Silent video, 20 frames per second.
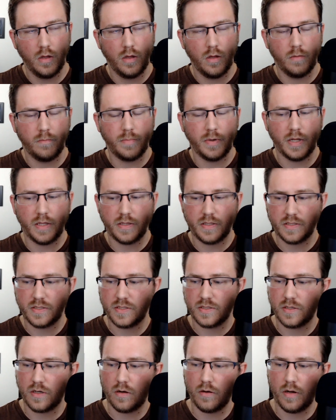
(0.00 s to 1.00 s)
But this is
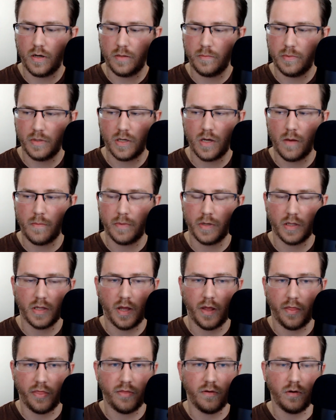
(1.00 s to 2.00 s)
already becoming like a
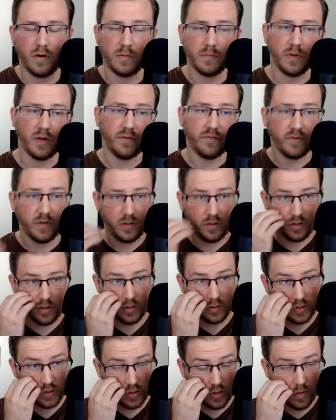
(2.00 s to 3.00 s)
30-minute video,
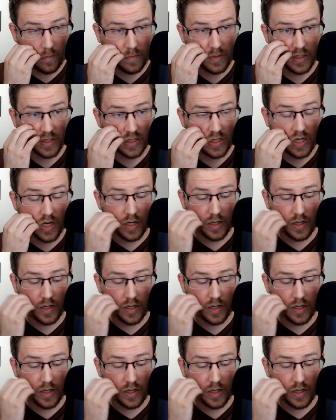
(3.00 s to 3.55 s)
so I'm gonna cut it